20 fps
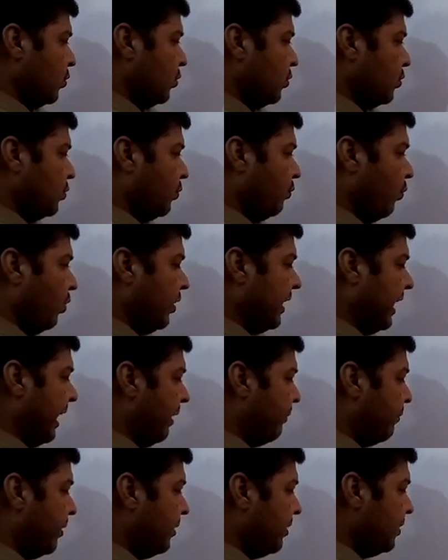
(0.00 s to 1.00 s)
So what
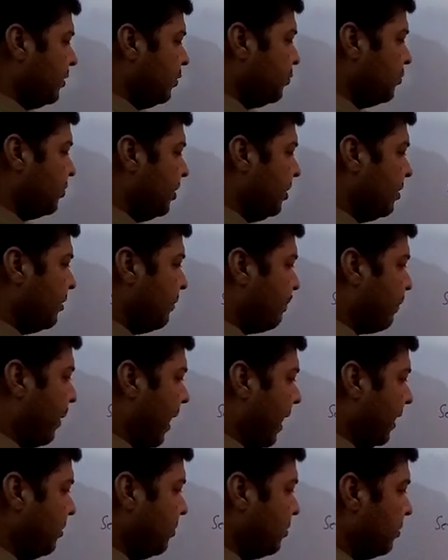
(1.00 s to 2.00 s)
happened? You see the
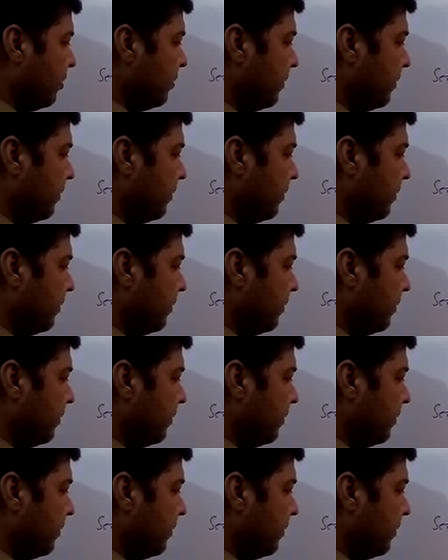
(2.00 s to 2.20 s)
path,